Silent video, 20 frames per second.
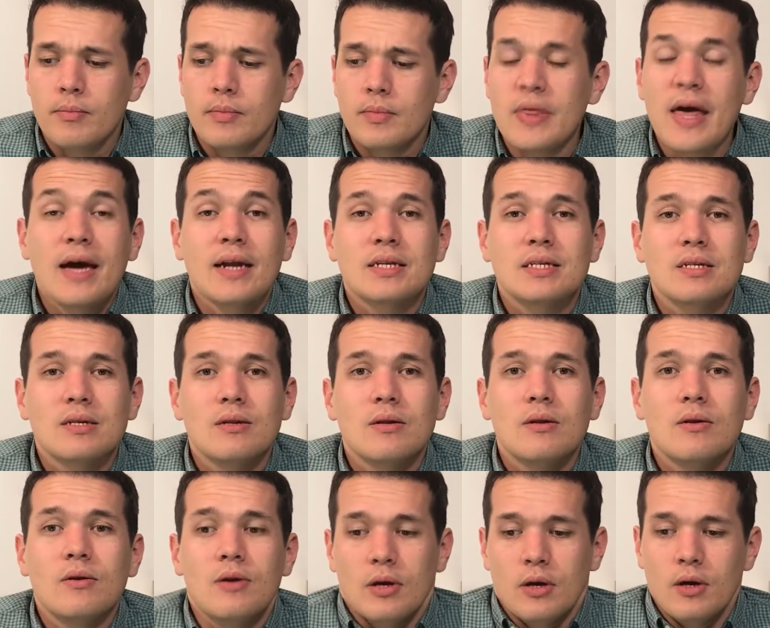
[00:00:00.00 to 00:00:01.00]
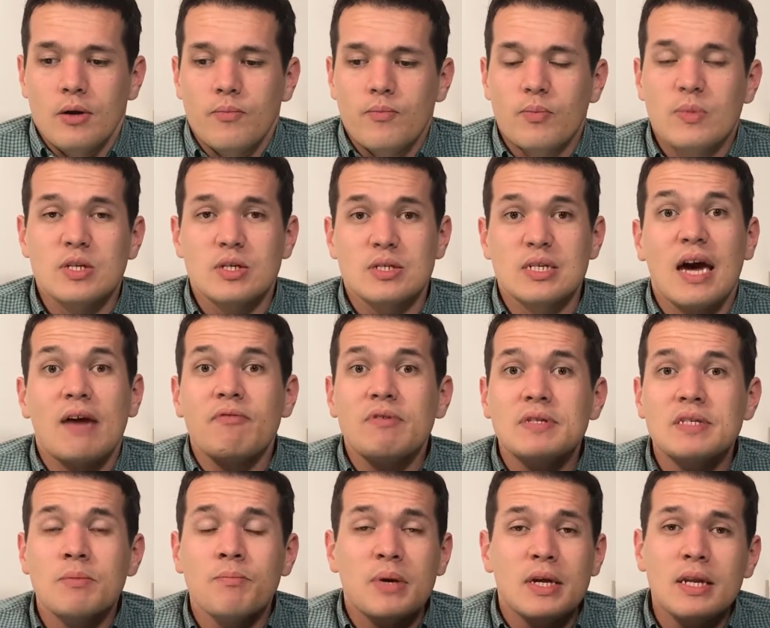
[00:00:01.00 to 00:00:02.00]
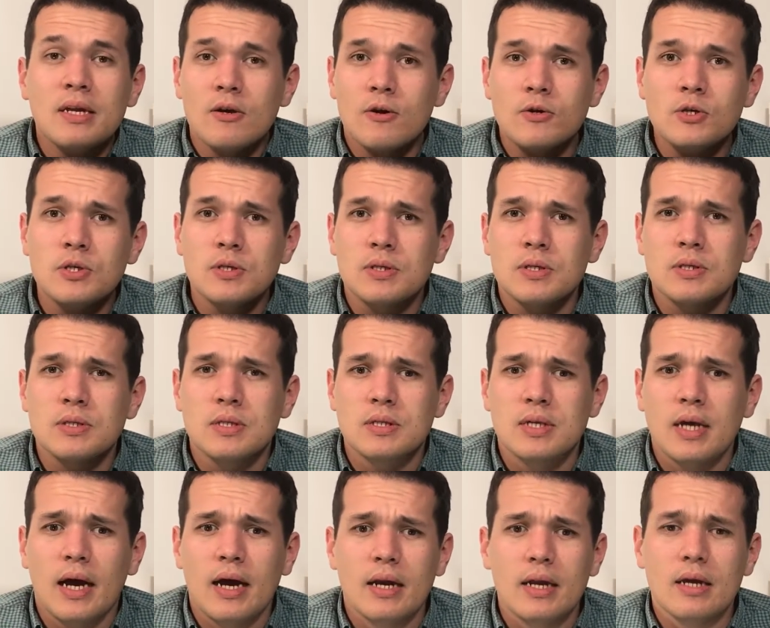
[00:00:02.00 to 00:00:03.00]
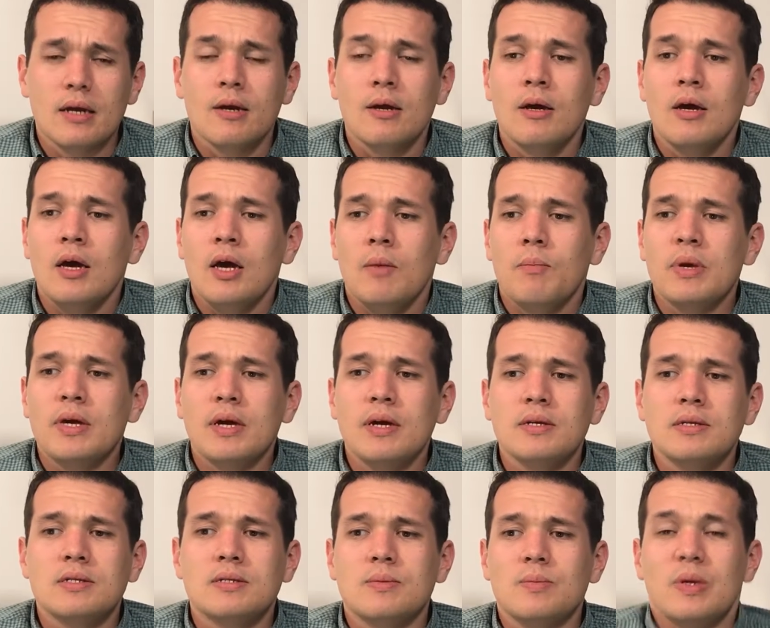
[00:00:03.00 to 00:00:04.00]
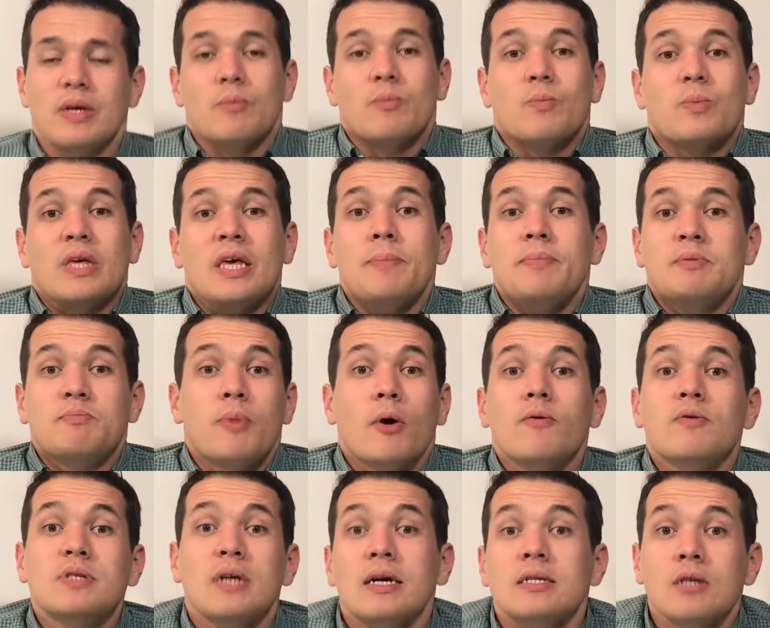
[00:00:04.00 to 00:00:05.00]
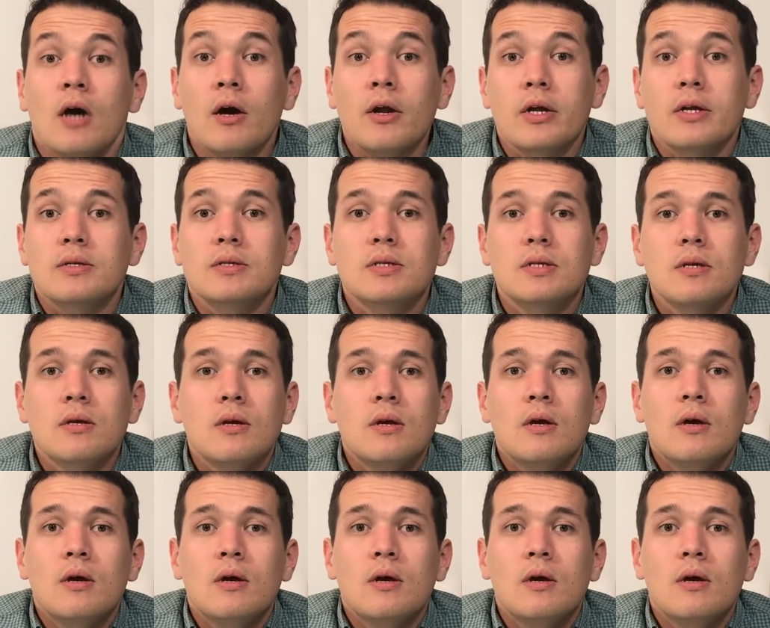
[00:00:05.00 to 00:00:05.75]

that to have these competing urges in society, because it keeps both sides honest.